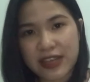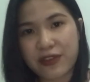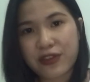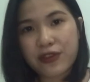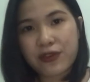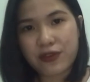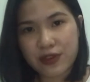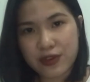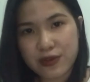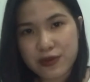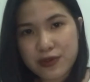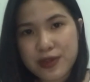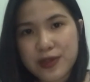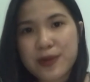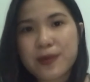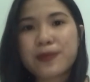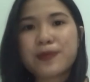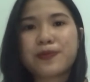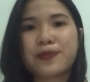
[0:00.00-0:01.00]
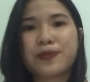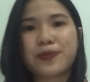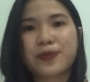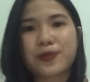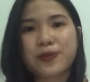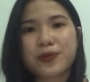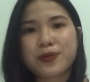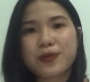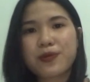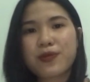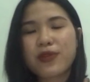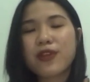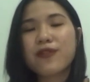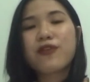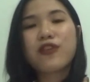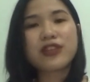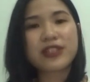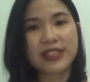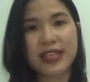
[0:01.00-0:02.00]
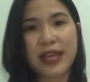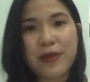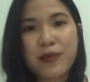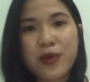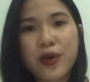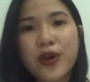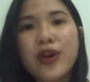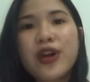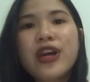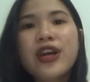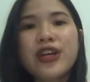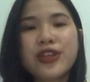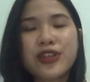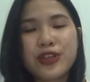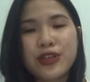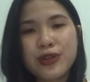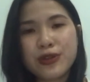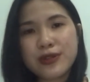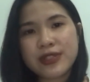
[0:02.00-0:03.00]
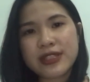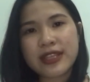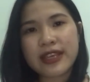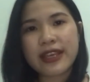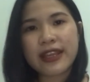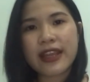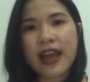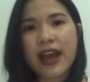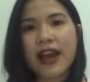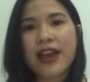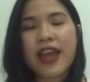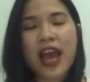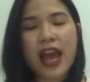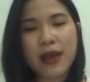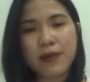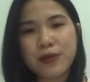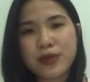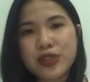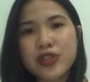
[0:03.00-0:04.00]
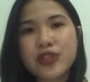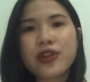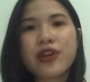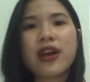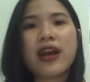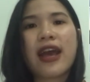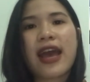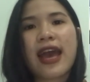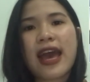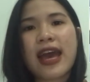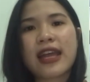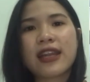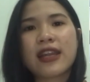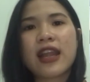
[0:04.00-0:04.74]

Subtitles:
of field. For example, using an aperture at